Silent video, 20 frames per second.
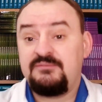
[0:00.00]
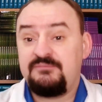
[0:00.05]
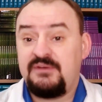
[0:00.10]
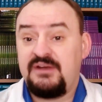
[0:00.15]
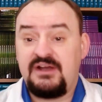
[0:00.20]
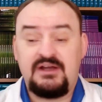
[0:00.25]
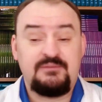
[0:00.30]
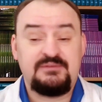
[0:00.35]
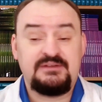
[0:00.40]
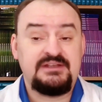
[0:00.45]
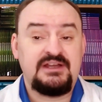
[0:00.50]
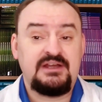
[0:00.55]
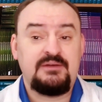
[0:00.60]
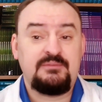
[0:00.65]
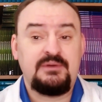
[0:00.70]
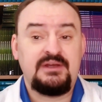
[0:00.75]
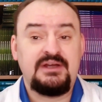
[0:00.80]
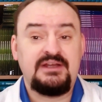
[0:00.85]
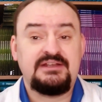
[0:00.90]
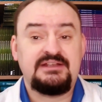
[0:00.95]
bomb in our
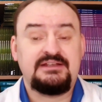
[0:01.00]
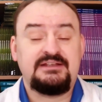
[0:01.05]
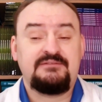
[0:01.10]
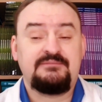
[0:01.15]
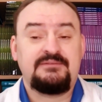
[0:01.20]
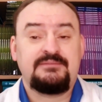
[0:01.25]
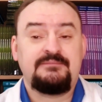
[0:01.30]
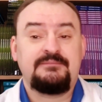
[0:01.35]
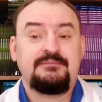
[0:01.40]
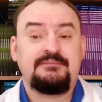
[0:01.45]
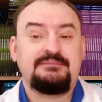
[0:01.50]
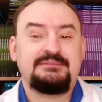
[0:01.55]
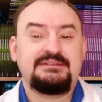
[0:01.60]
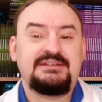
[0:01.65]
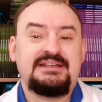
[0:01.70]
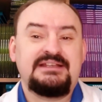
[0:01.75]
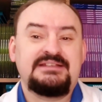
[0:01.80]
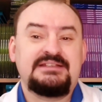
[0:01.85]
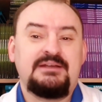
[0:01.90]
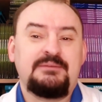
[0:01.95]
body.
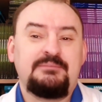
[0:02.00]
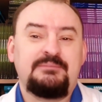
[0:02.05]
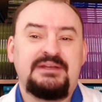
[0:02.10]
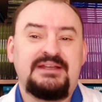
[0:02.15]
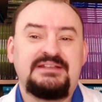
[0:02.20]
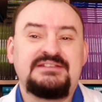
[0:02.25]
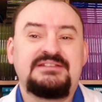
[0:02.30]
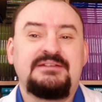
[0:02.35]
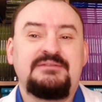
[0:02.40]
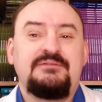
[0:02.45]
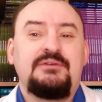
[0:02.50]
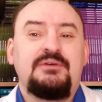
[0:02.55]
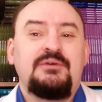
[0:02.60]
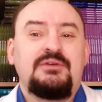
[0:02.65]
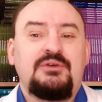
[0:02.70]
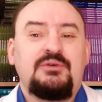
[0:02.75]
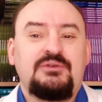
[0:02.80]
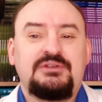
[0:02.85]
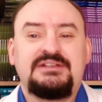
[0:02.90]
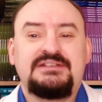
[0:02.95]
These are basophil
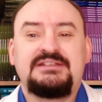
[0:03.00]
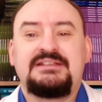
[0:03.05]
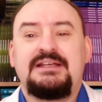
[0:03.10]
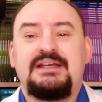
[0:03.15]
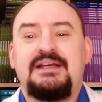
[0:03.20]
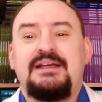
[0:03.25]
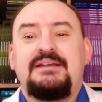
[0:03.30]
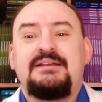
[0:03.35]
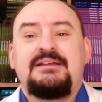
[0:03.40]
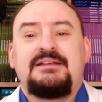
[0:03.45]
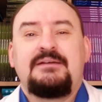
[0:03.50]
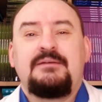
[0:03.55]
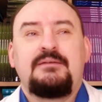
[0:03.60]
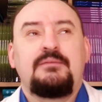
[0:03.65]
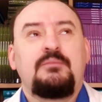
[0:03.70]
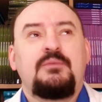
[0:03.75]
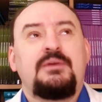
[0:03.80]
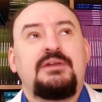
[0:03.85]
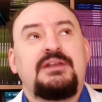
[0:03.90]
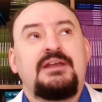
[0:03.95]
leukocytes,
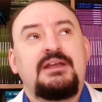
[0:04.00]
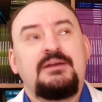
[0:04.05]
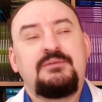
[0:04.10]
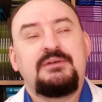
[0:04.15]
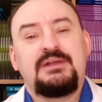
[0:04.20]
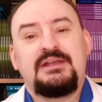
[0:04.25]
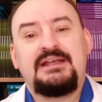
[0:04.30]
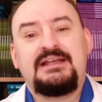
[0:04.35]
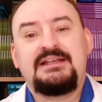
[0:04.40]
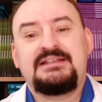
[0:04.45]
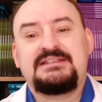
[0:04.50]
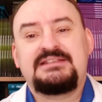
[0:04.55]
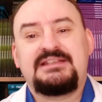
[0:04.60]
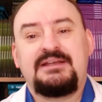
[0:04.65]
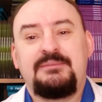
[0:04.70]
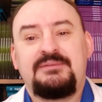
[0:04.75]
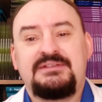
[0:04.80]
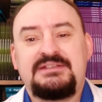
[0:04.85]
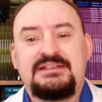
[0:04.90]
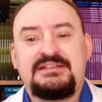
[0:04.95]
which can release
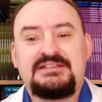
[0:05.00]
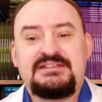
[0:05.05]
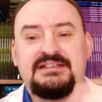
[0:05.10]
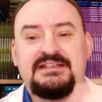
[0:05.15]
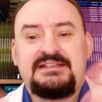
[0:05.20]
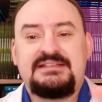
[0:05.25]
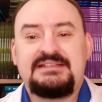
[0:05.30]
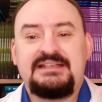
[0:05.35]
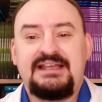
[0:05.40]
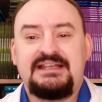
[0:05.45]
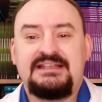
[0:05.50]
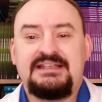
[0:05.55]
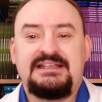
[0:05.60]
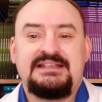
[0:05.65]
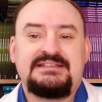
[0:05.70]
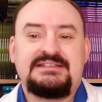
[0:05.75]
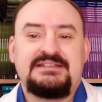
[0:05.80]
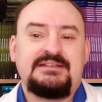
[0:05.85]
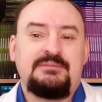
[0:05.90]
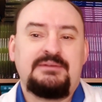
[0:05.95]
substances like
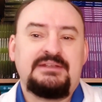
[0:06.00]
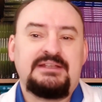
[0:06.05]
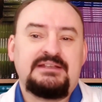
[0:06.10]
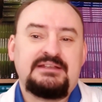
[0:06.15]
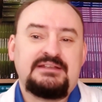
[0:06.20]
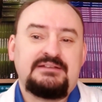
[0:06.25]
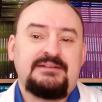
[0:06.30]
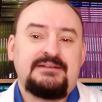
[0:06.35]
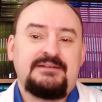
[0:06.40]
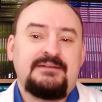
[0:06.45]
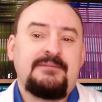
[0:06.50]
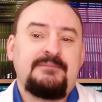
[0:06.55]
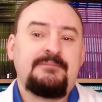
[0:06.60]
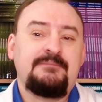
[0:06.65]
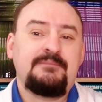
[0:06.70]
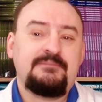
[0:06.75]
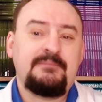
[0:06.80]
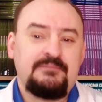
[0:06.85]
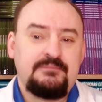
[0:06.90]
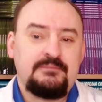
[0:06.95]
histamine.
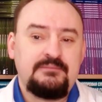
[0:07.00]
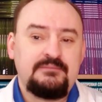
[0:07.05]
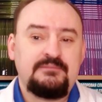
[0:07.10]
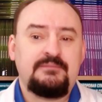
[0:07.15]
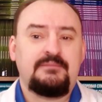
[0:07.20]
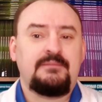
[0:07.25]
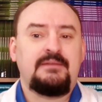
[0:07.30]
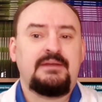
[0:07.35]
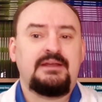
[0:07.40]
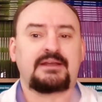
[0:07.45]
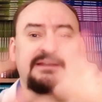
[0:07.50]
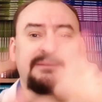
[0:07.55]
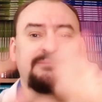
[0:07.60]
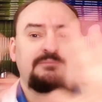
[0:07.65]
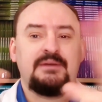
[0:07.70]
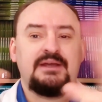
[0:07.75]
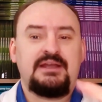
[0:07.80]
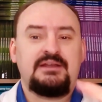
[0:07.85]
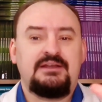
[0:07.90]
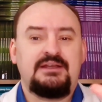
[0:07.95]
It
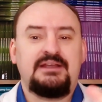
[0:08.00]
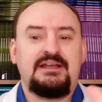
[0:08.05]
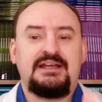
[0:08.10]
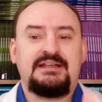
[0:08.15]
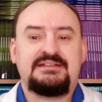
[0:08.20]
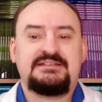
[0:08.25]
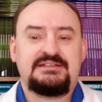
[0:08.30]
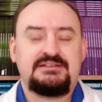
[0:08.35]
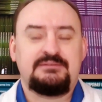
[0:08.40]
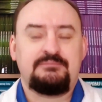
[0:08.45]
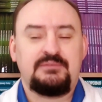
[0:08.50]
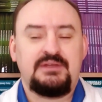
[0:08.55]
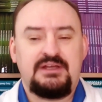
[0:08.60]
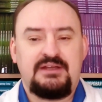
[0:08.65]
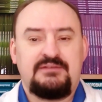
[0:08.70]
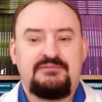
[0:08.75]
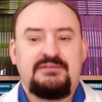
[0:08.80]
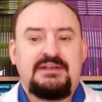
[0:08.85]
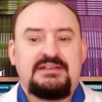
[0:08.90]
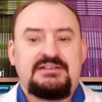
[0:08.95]
paralyzes
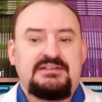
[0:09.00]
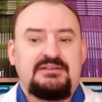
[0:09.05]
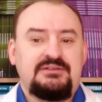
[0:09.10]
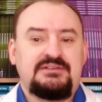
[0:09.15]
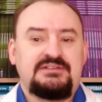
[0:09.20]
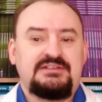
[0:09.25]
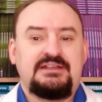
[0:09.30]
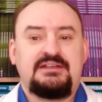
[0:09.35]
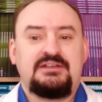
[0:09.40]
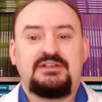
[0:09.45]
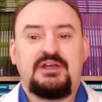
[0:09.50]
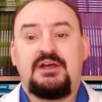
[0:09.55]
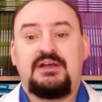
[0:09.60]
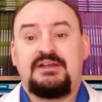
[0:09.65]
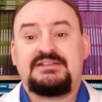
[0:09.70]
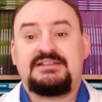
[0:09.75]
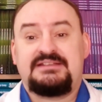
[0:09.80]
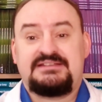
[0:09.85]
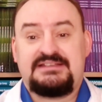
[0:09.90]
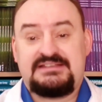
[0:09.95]
blood vessels and
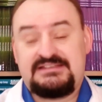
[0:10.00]
causes a